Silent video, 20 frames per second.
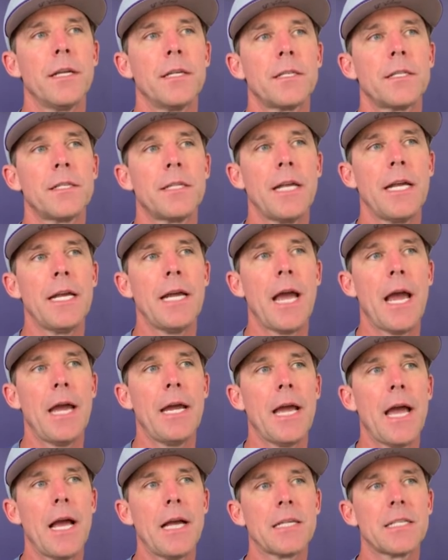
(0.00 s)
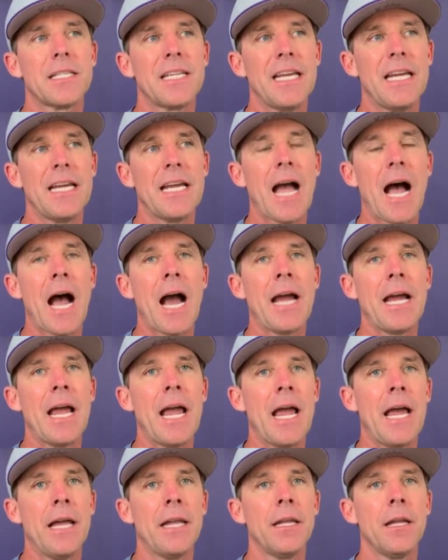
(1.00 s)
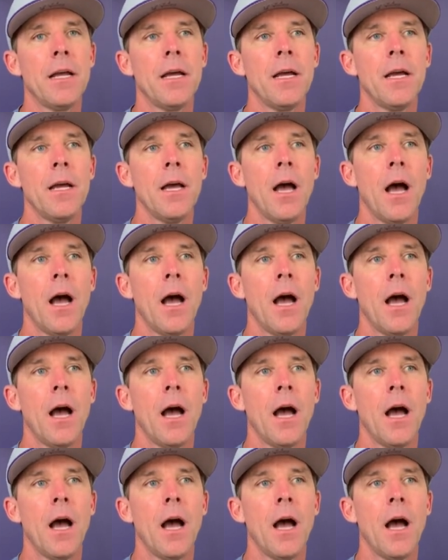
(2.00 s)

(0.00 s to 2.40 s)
is C-A-S-E-I-N.